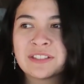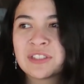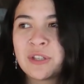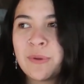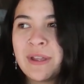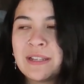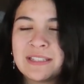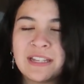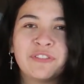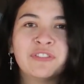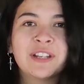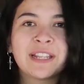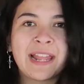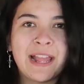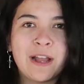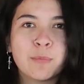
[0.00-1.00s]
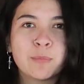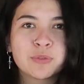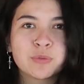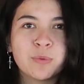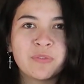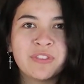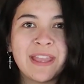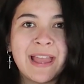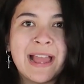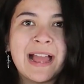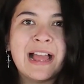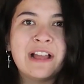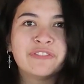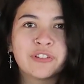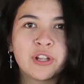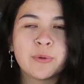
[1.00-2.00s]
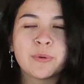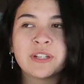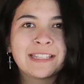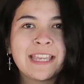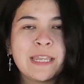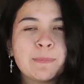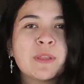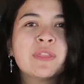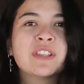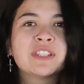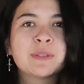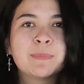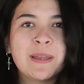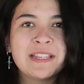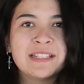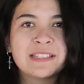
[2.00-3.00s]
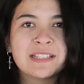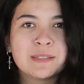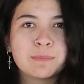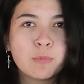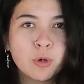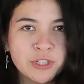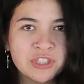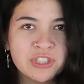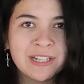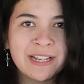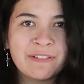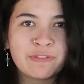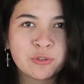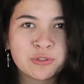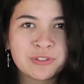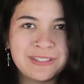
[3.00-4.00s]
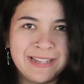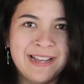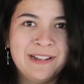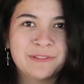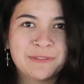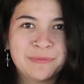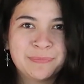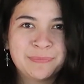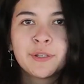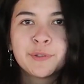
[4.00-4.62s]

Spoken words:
so it definitely helps with the airflow and keeping the space's moisture levels down.